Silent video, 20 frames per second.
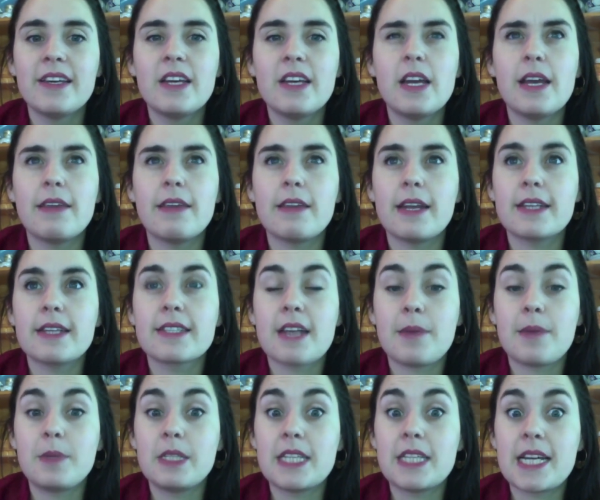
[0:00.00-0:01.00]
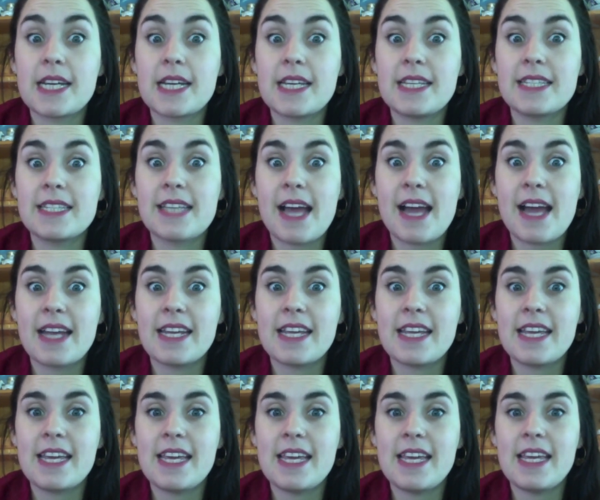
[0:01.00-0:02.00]
in the next couple of days, and
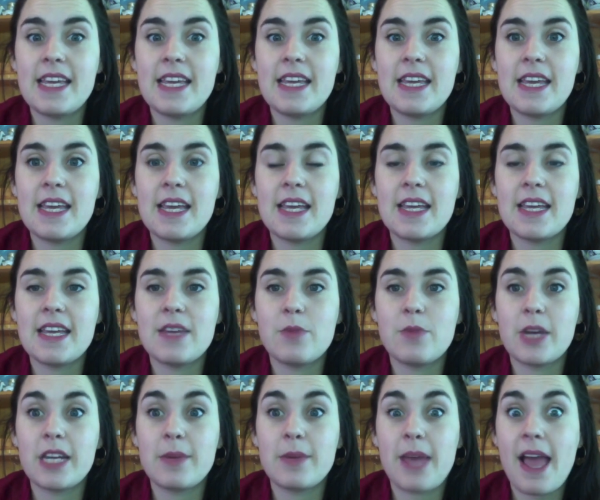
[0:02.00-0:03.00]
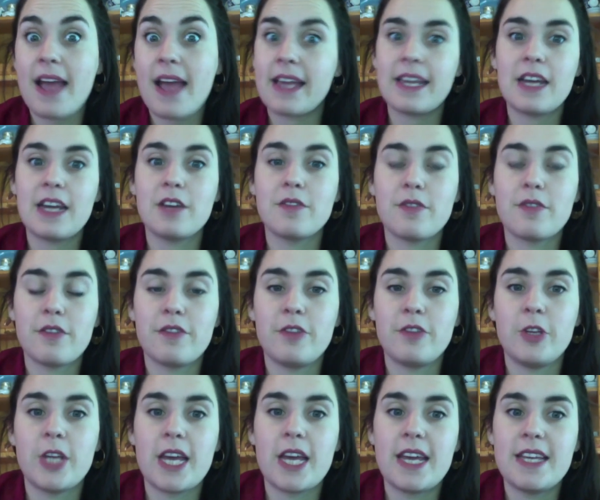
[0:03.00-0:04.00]
we're going to be hanging out for a few
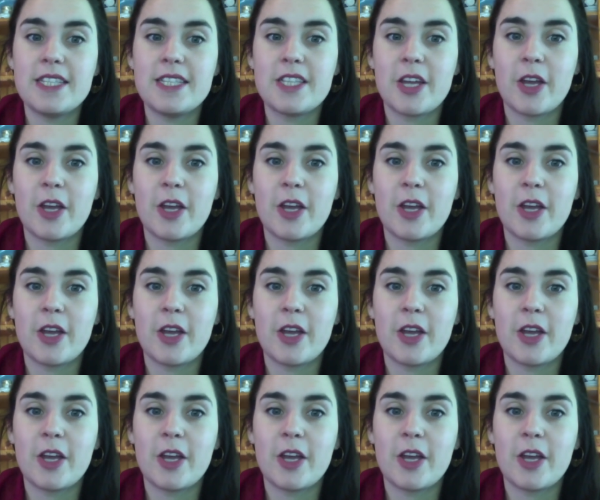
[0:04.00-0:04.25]
days